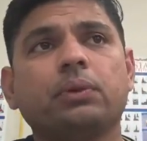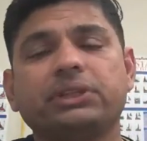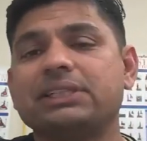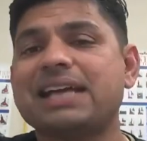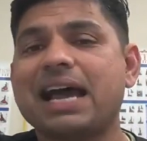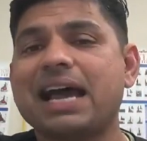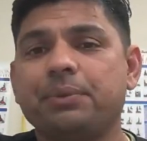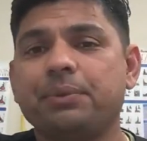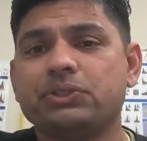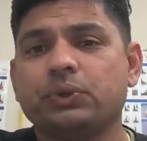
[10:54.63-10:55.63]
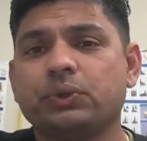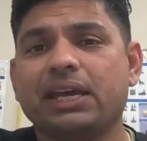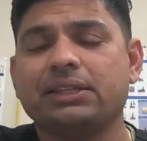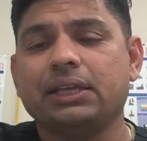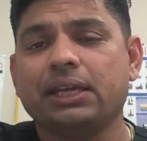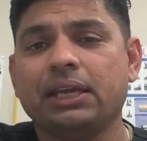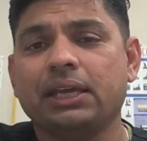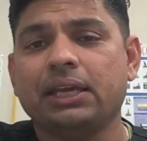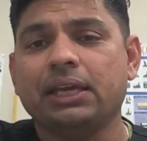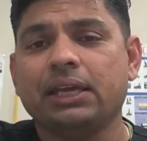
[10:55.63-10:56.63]
with the diabetes to get
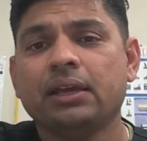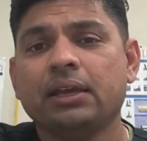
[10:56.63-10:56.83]
the